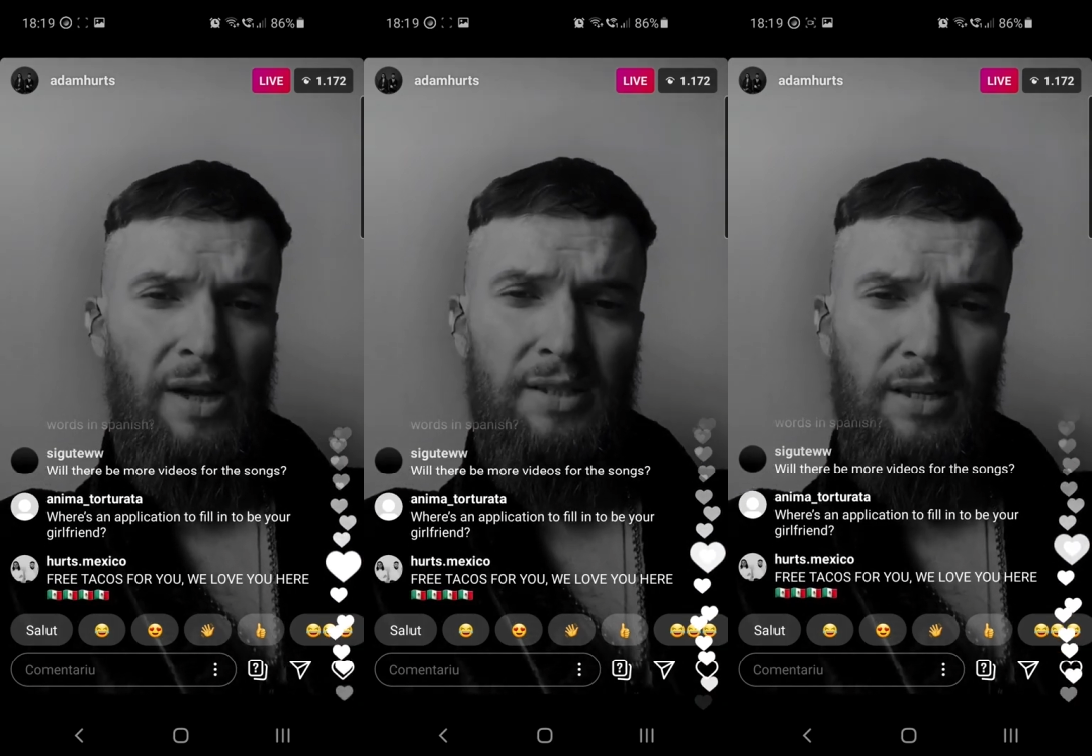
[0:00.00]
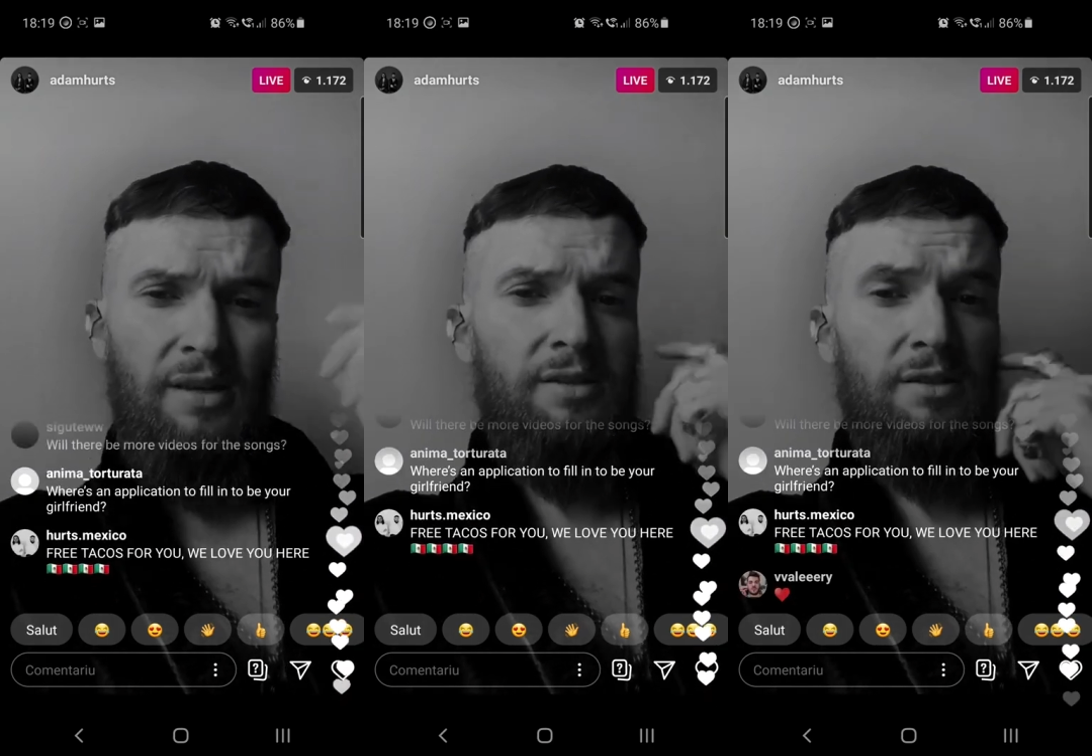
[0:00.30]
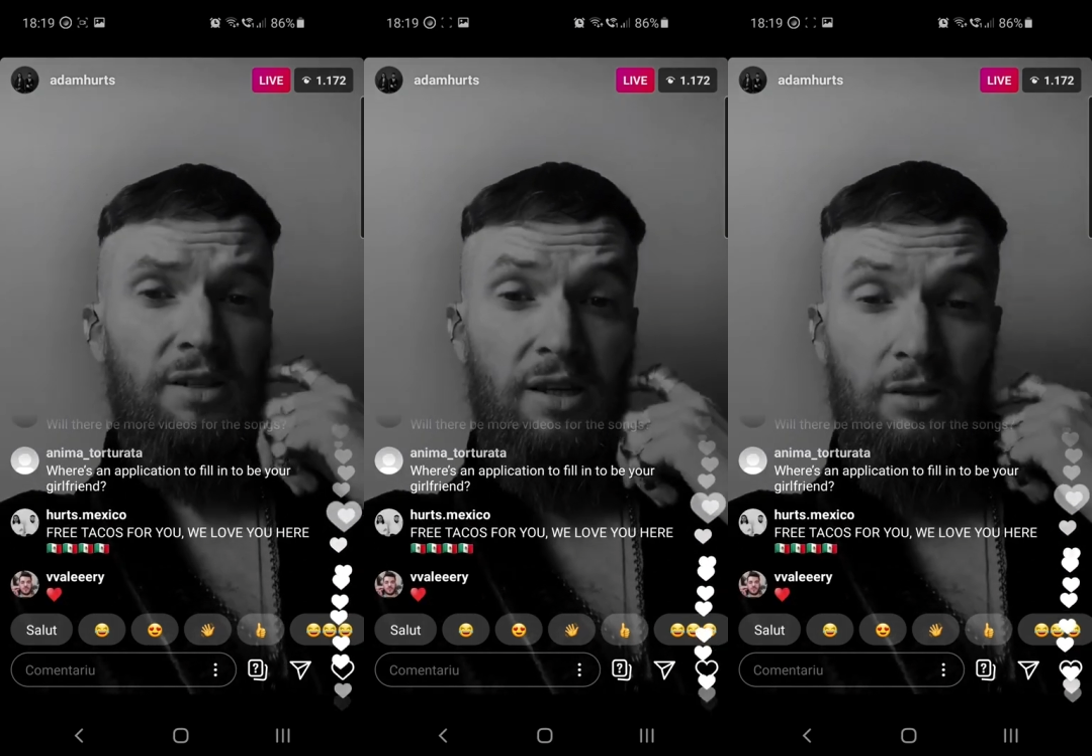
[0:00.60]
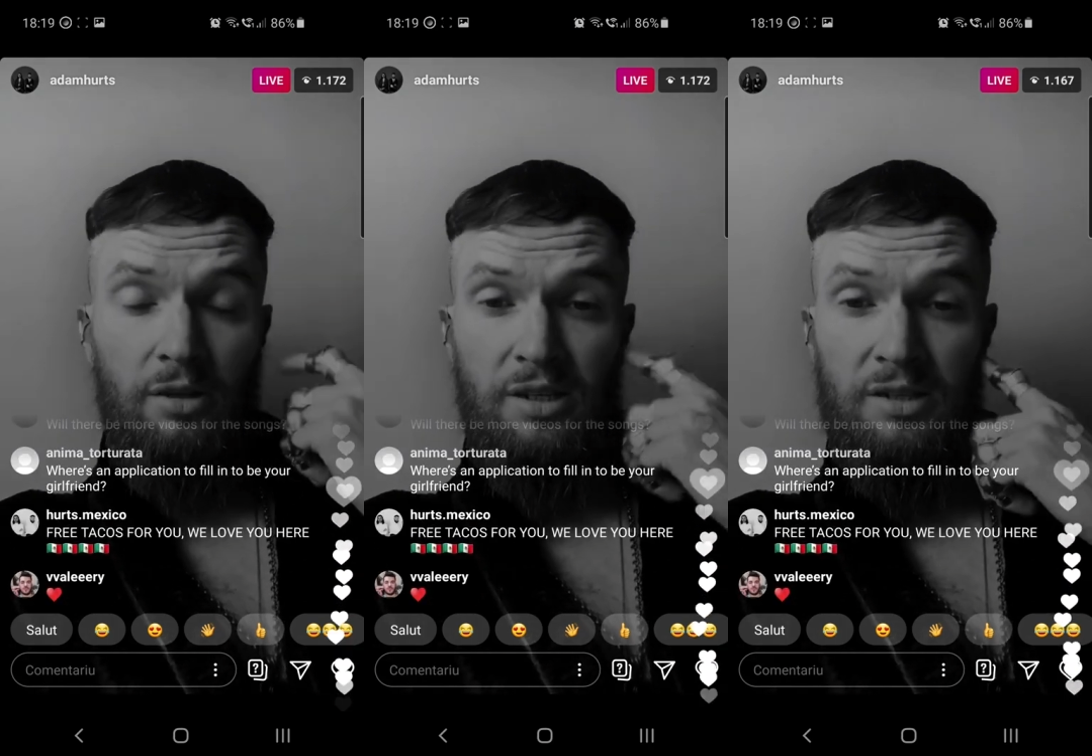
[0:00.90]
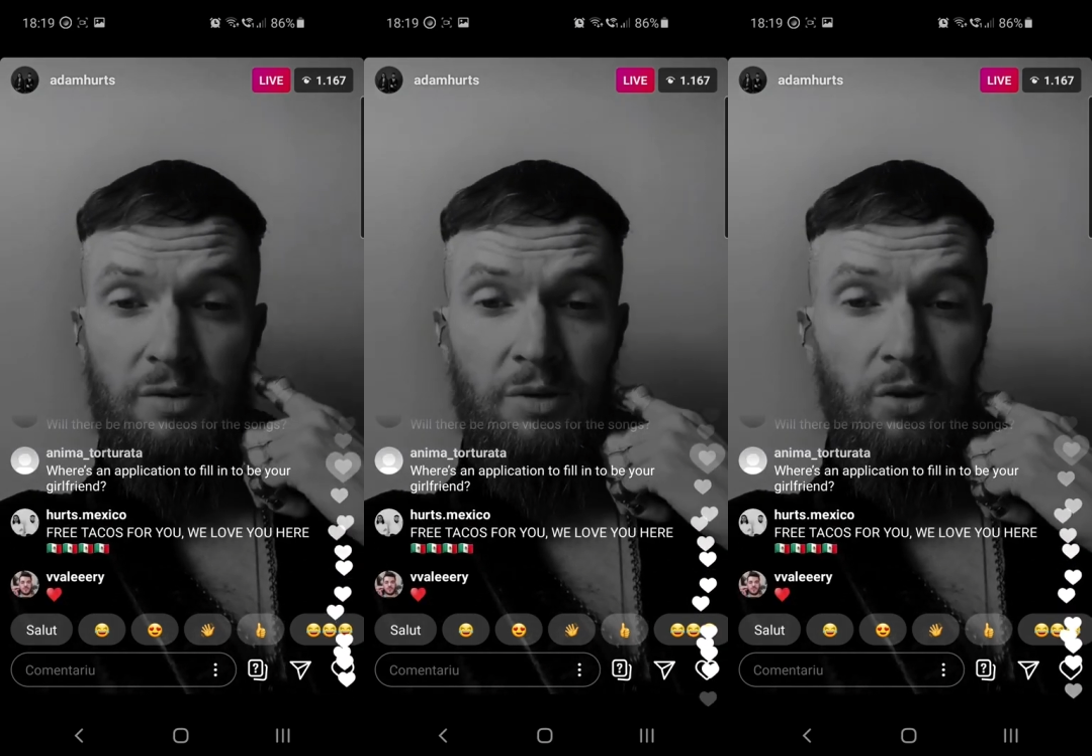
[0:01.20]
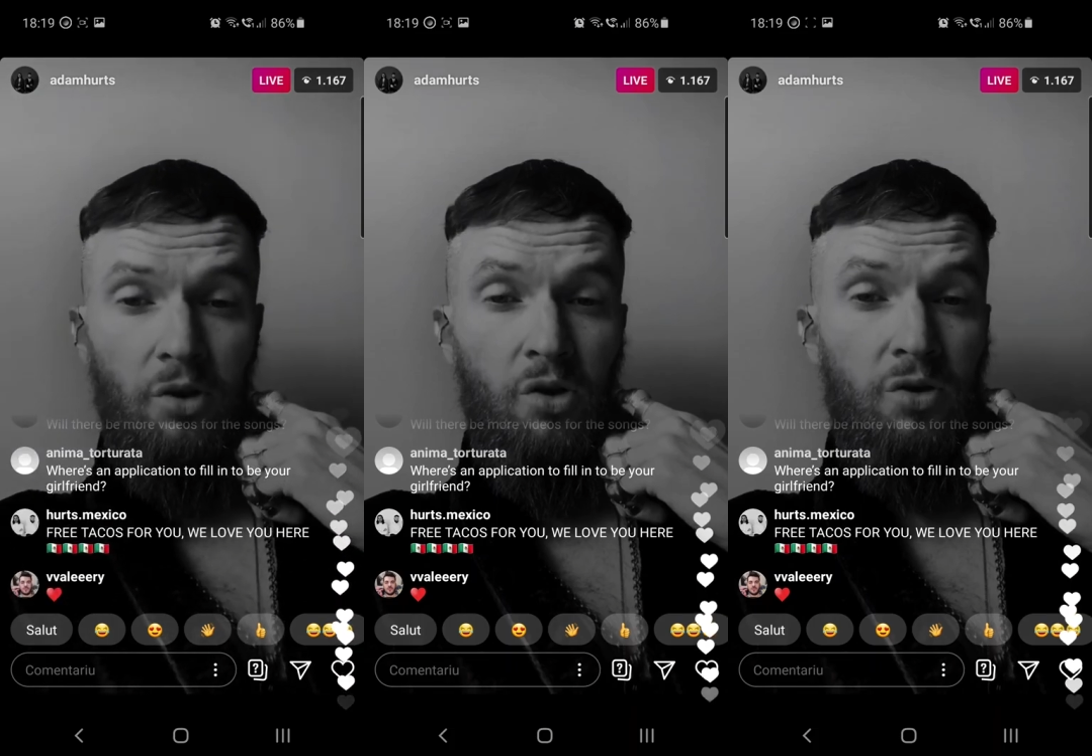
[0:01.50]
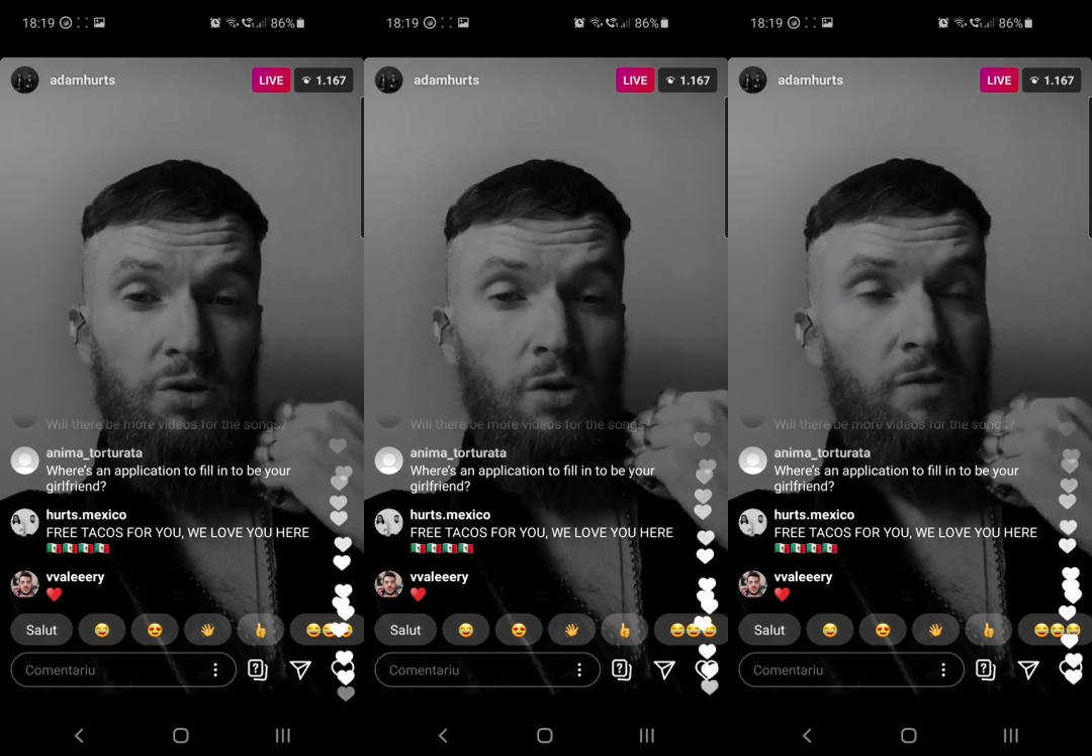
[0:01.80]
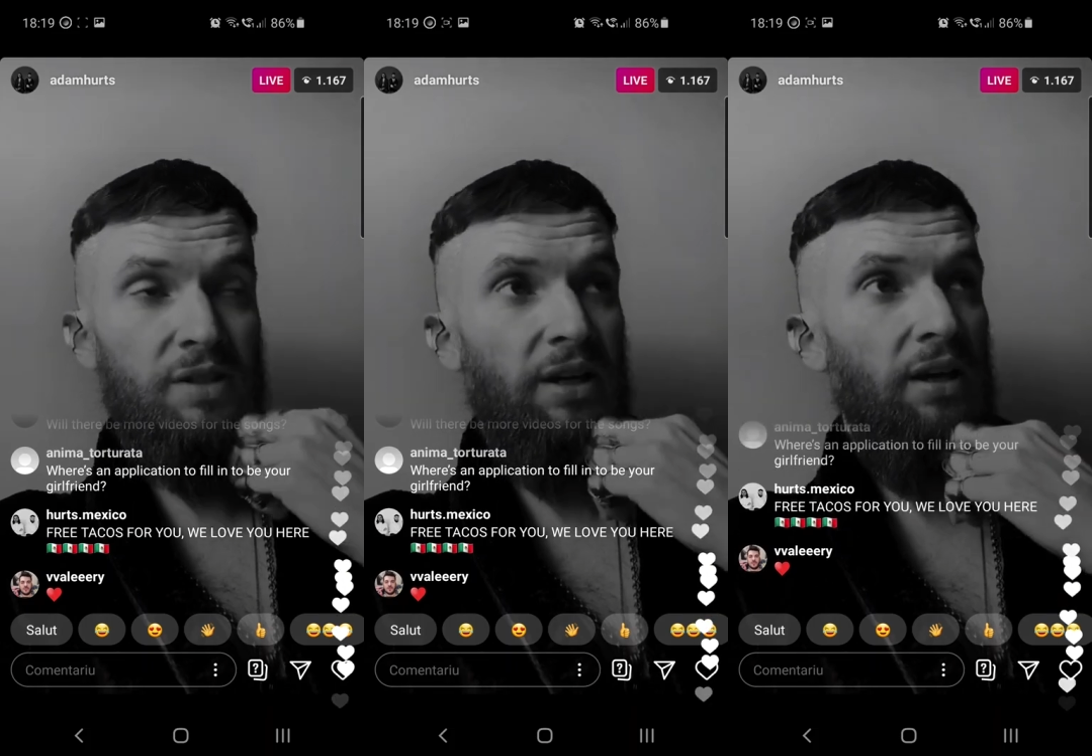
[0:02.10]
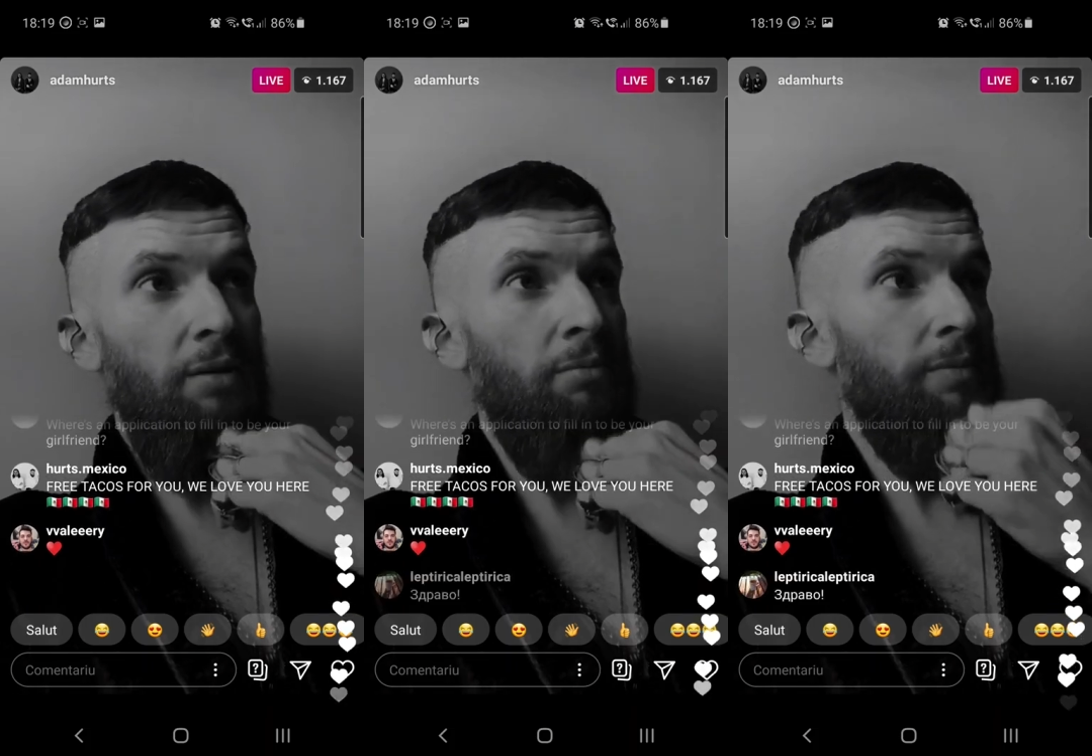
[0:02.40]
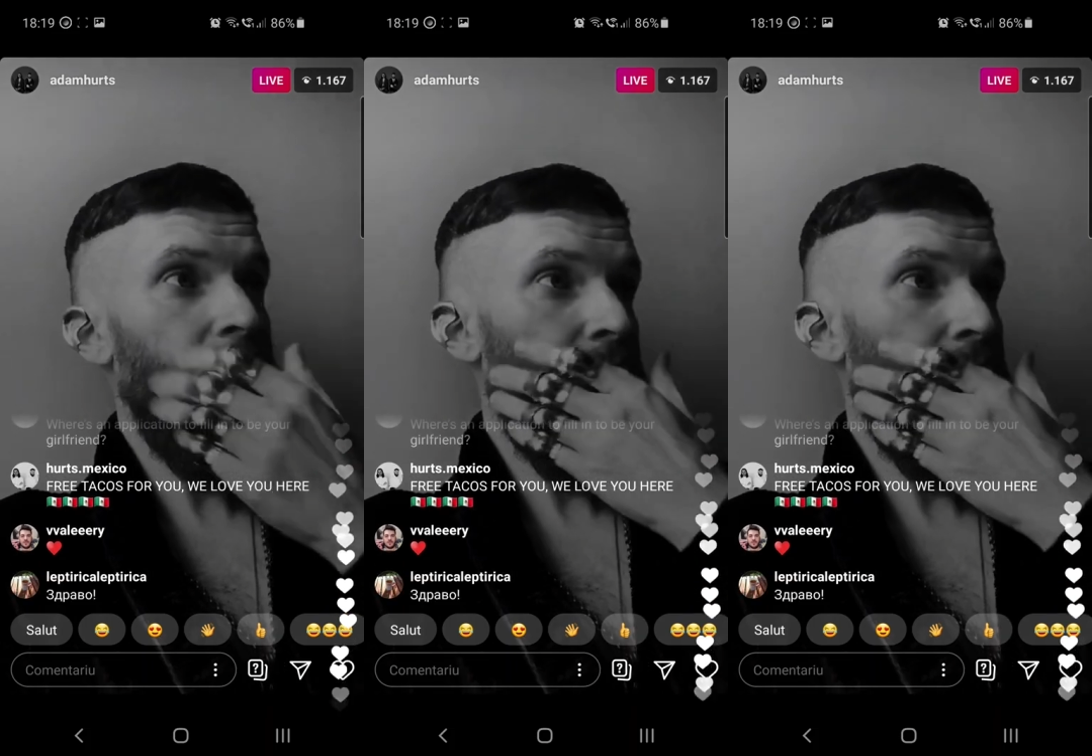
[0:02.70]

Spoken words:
I'd say it's a skill that needs to be learnt over time.